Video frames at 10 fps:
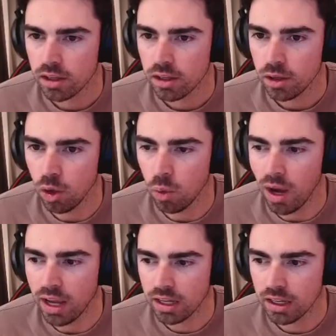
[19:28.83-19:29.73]
No
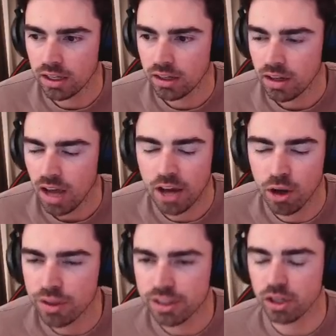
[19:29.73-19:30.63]
way. I
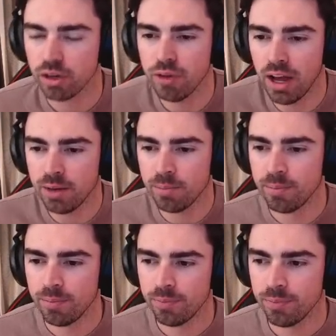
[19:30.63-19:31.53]
don't think they're going to find him.
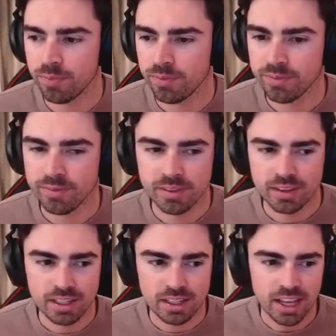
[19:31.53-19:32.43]

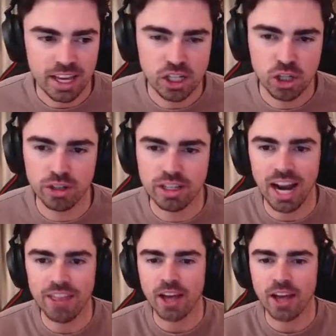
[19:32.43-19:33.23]
He should have died there.